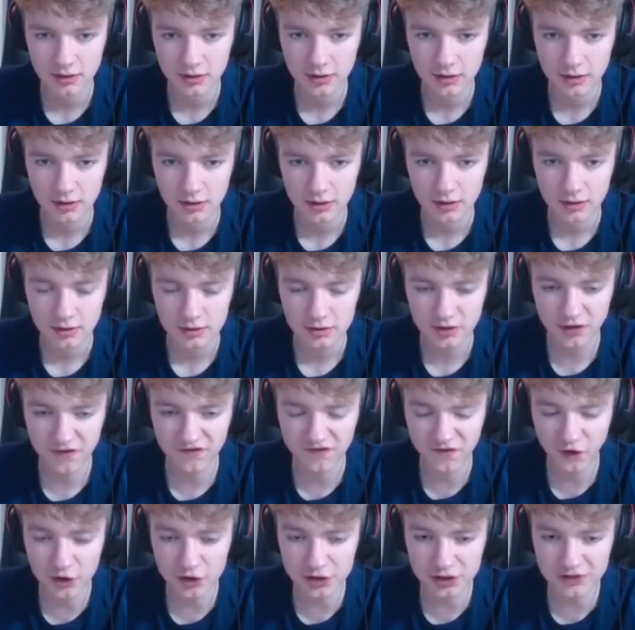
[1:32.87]
Wait, I do? What
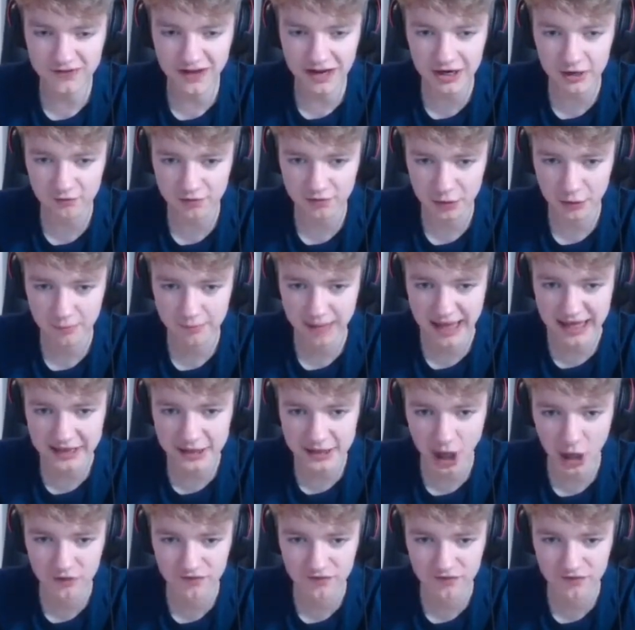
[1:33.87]
no, do you have had a real no, makeover.